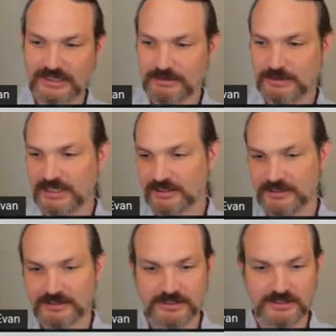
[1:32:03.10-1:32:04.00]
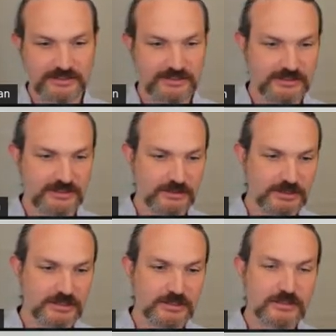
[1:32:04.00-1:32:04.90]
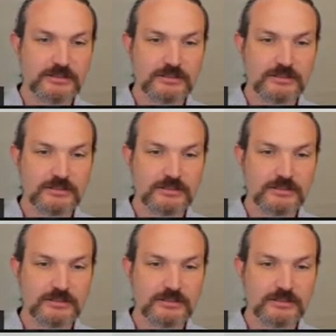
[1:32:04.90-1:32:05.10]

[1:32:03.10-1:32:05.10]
Yeah, my Docker is still busted.